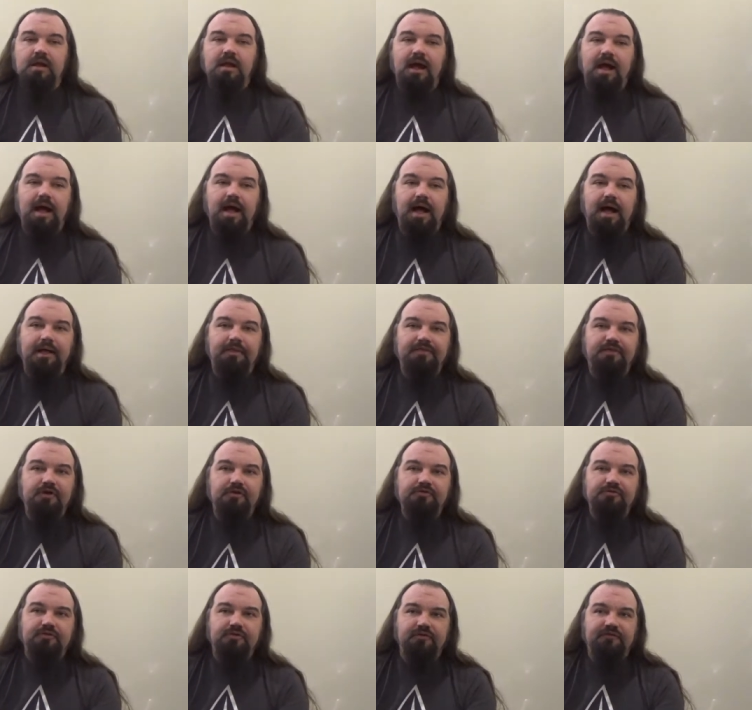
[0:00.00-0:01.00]
Uh,
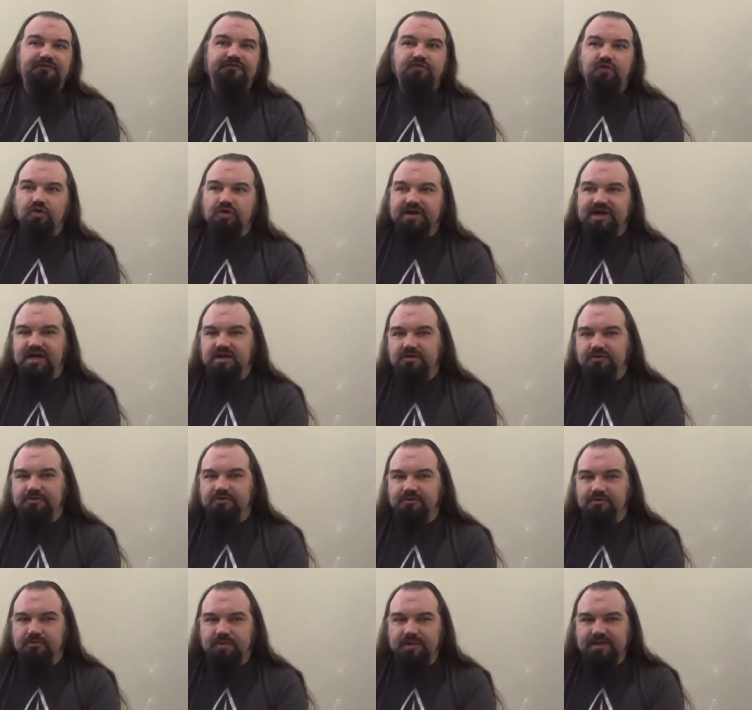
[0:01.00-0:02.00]
those were the four characters
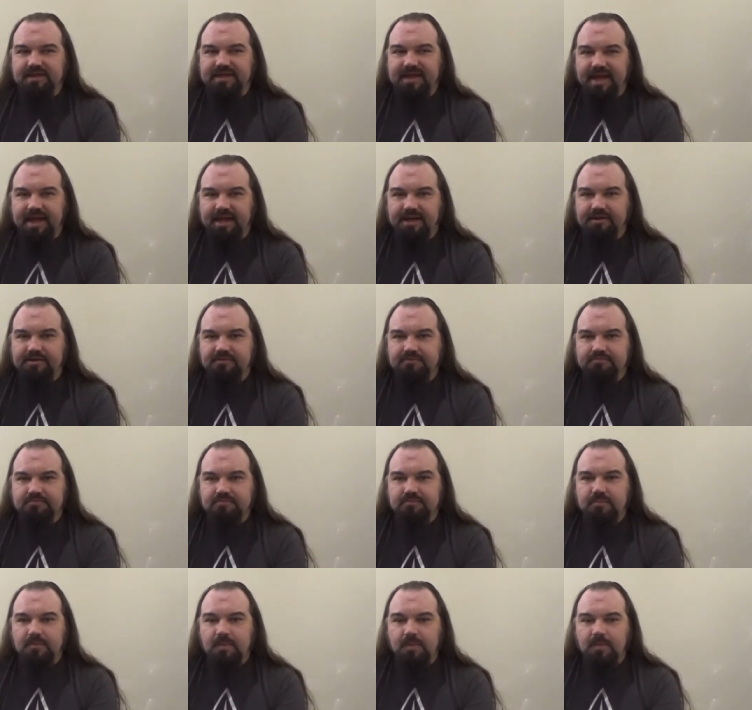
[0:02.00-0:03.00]
who really had,
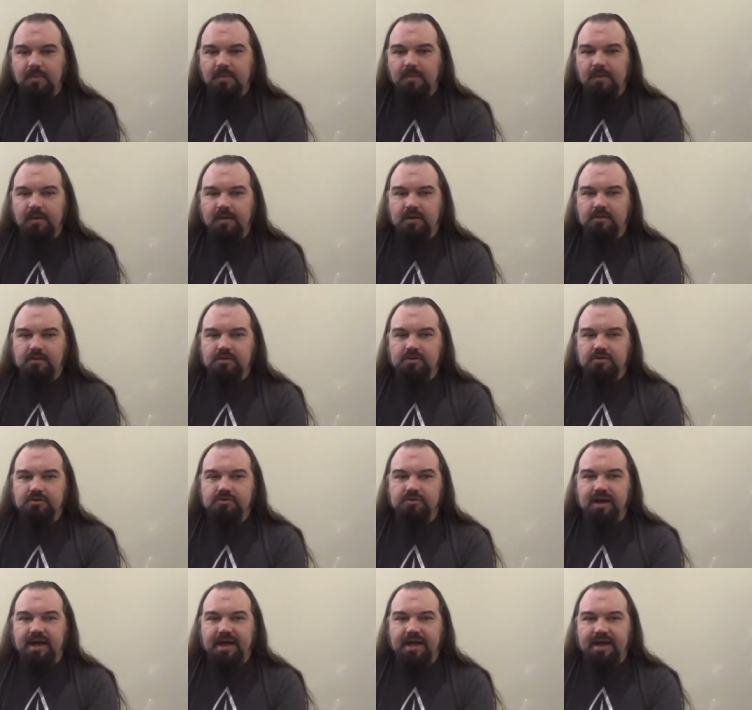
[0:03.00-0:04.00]

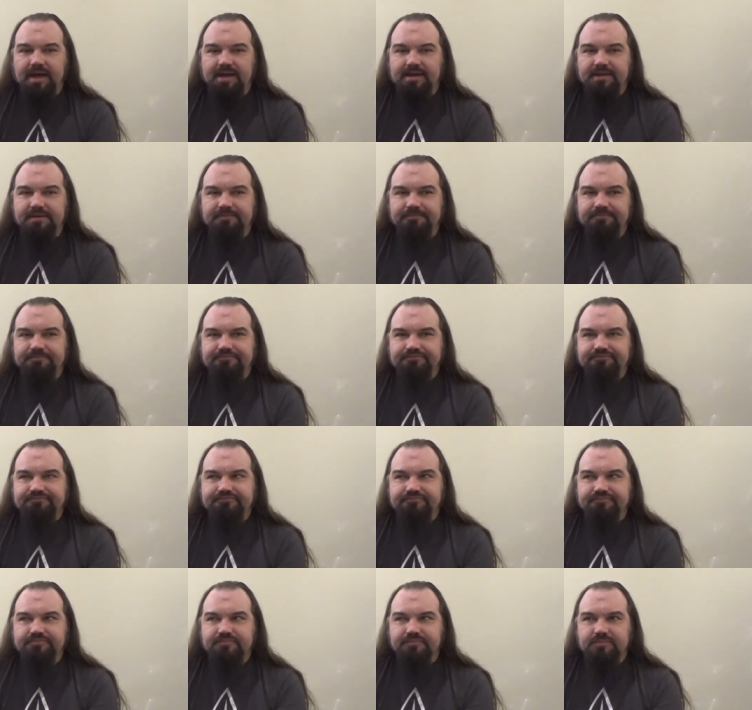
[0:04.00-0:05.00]
who had
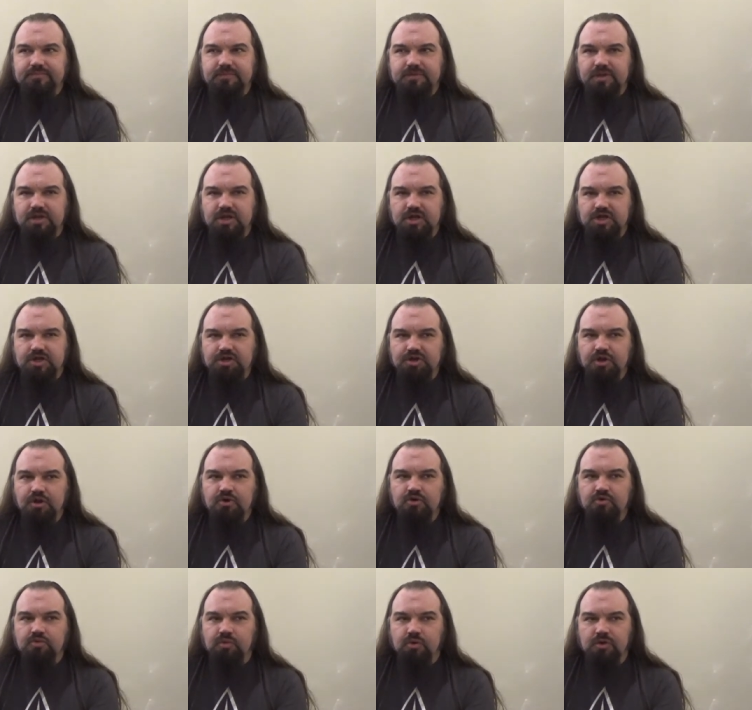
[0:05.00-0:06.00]

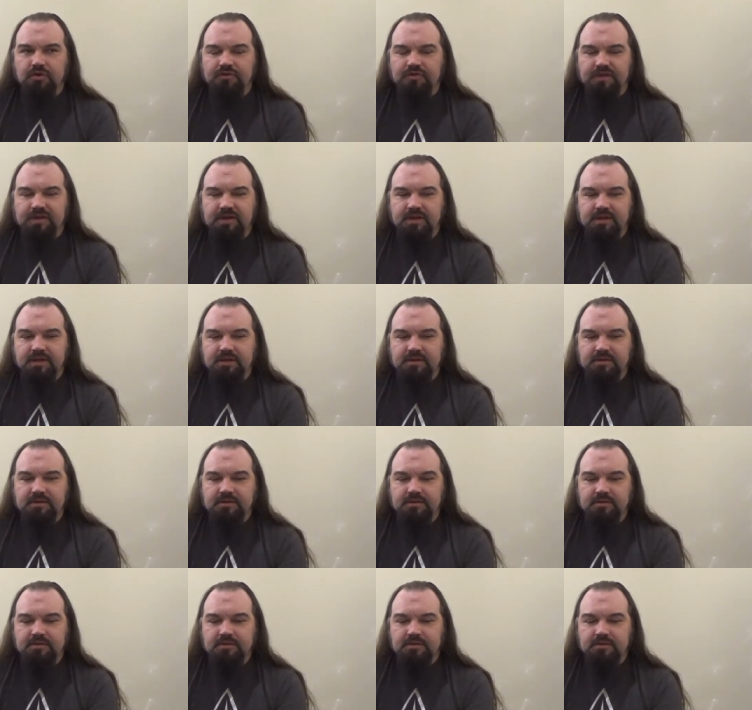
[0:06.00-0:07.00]
noteworthy
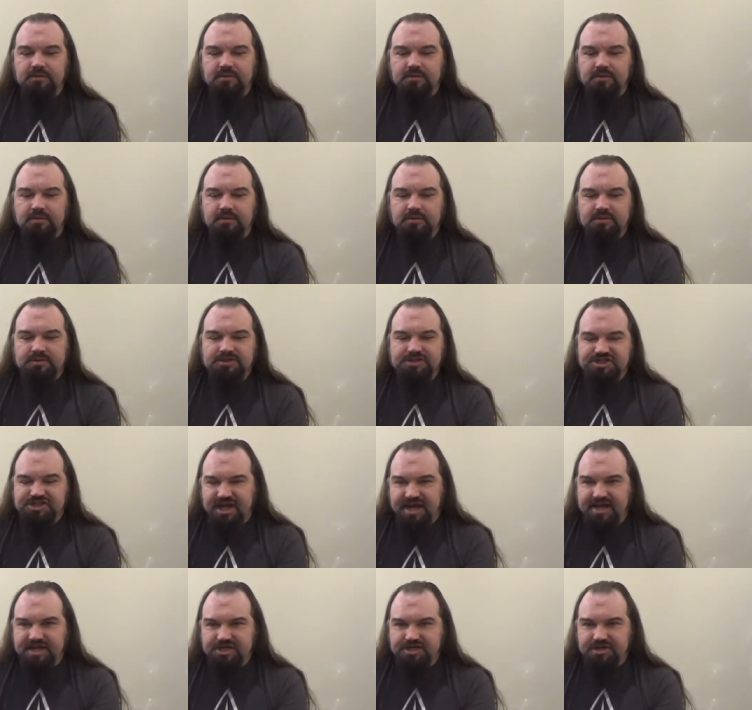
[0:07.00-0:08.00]

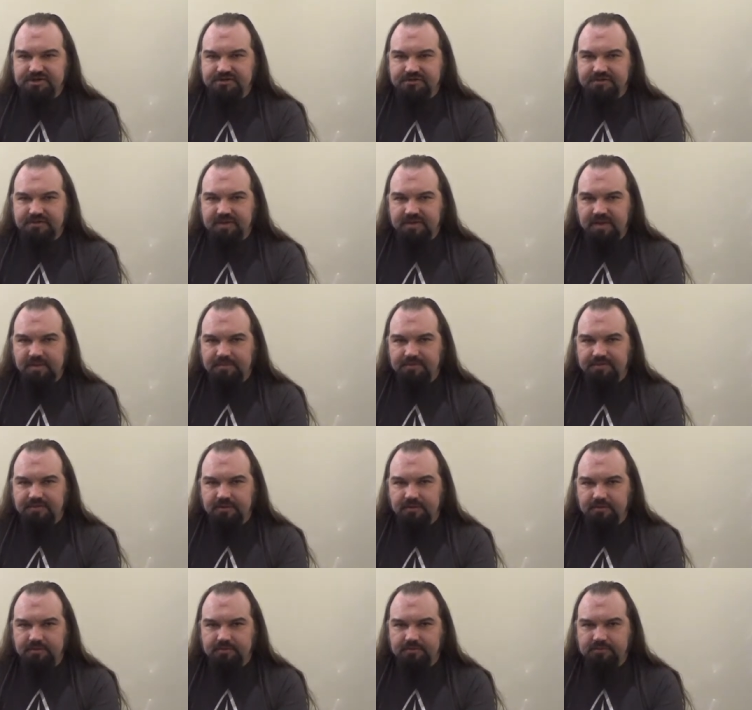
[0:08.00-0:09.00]
changes in the
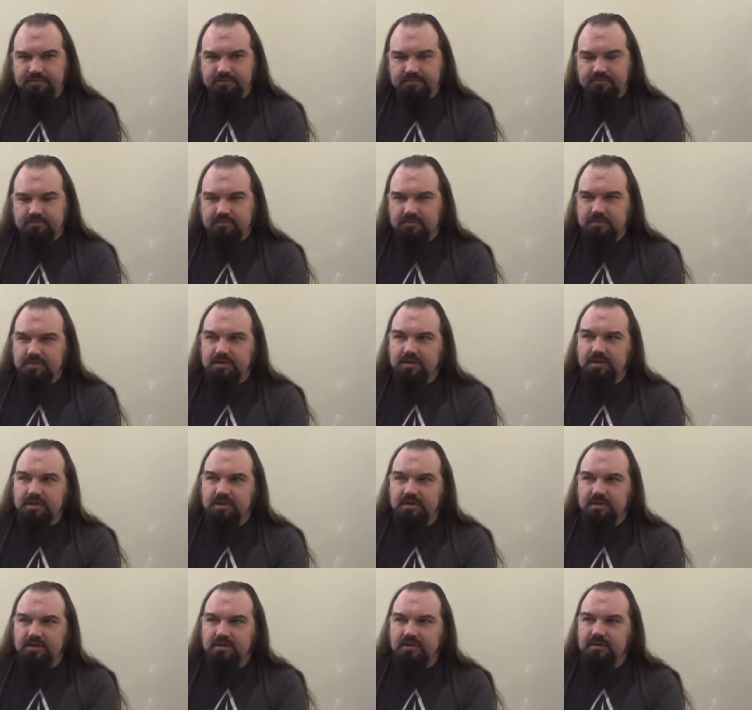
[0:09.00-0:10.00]
episode.
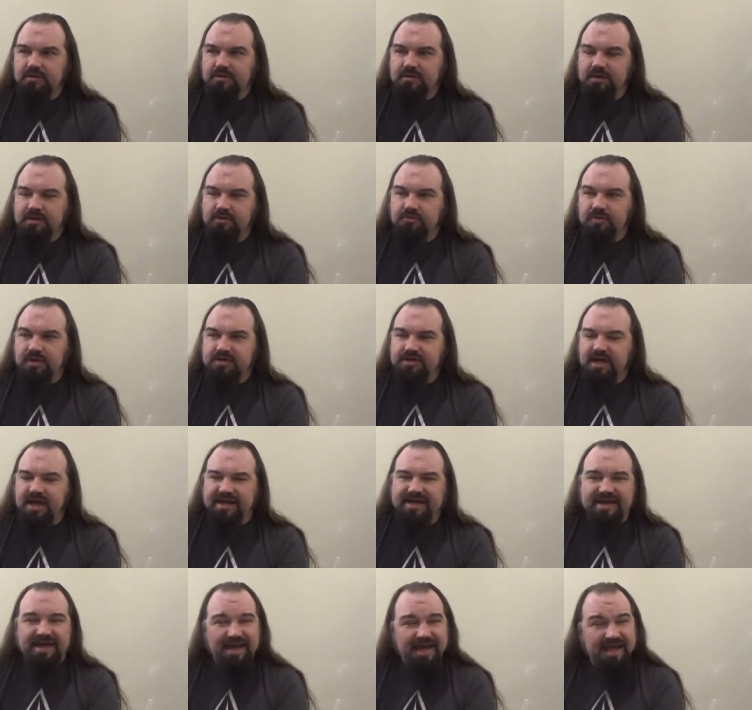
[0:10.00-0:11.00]
And quite, I
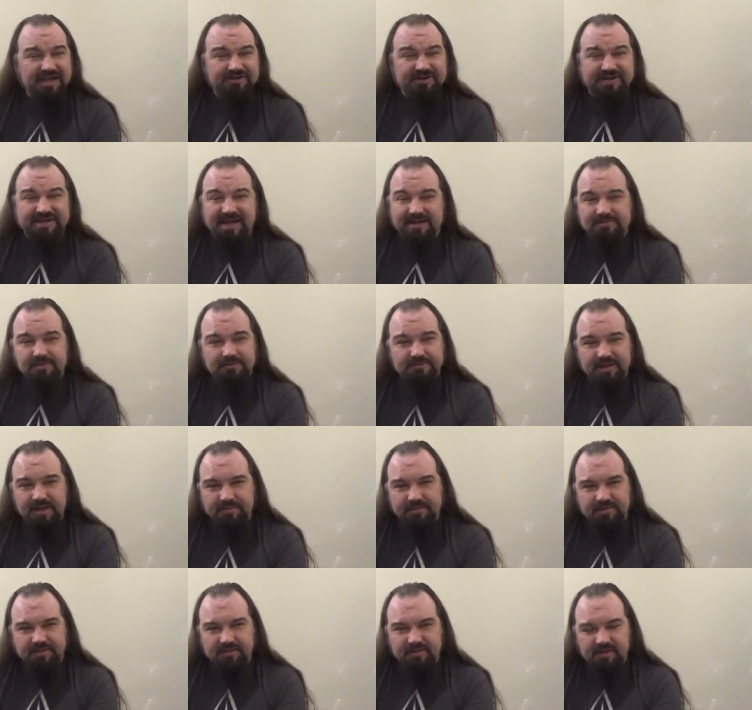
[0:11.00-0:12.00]
can't, actually can't remember the
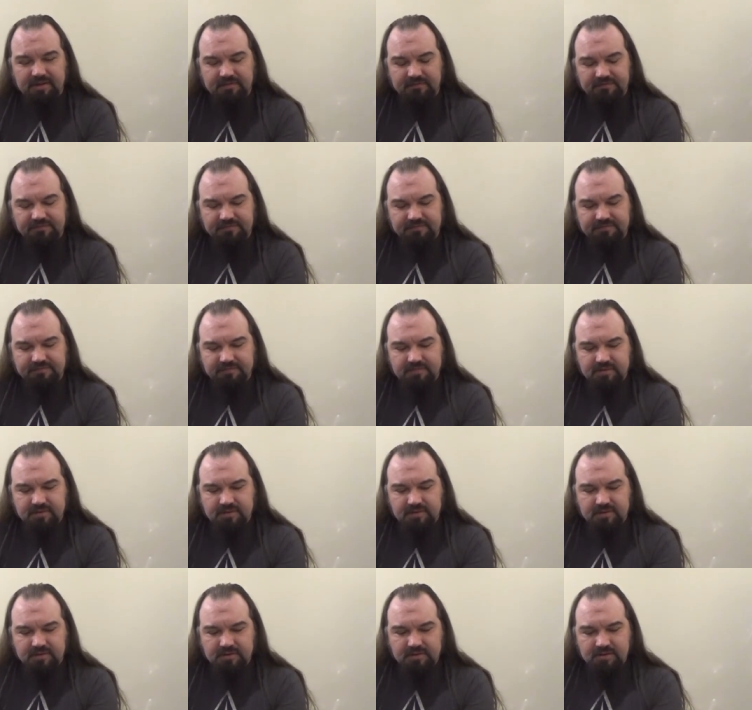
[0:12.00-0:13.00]
name of the, of,
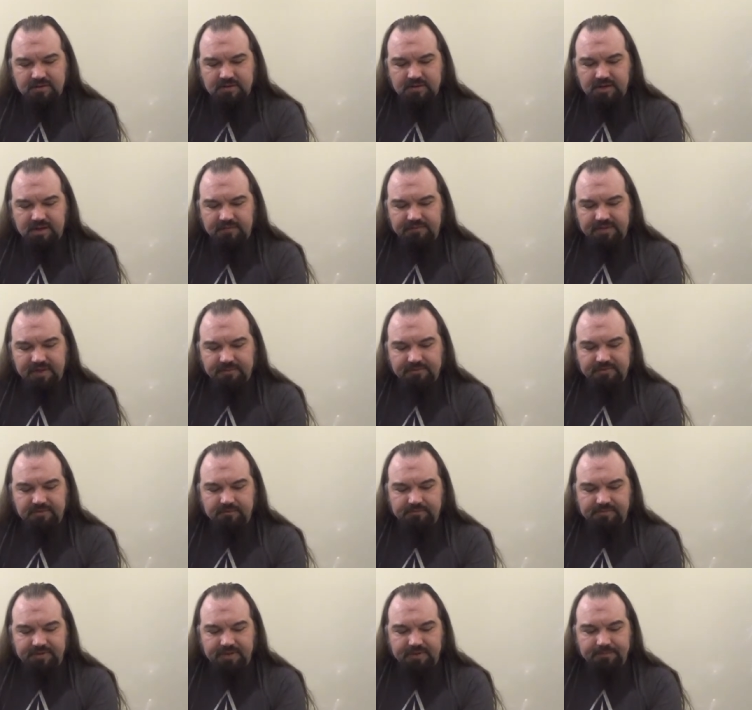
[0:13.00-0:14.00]
of the
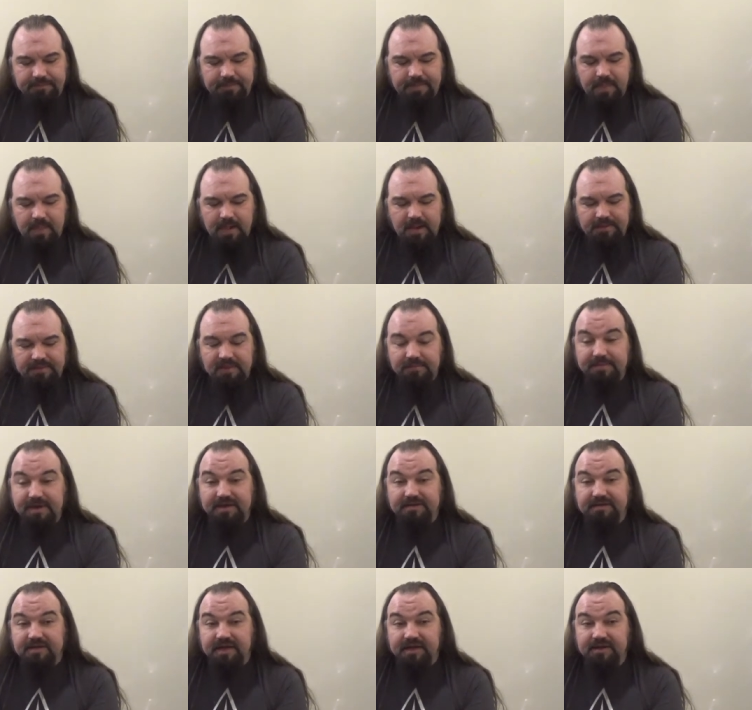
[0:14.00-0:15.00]
episode, but the
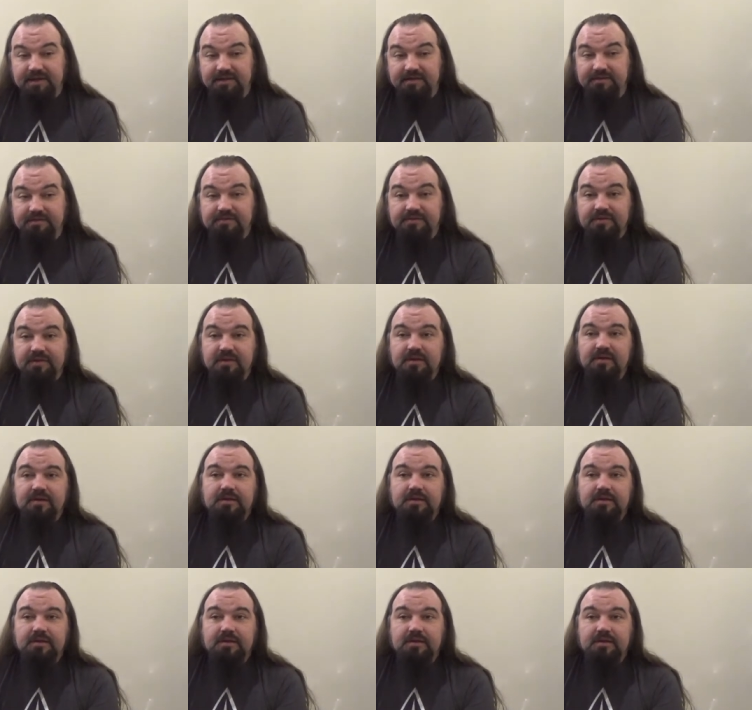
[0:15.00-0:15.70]
basic idea is